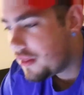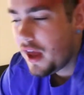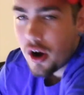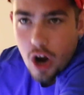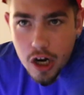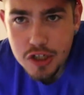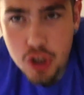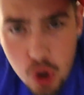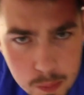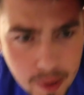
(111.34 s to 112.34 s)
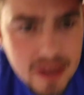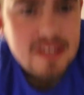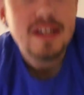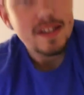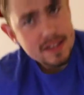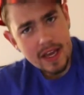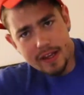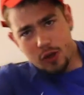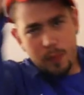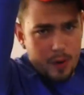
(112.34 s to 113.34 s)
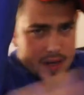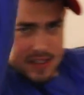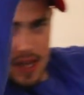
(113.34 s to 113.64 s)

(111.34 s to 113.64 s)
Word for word: There are 2 buttons and you press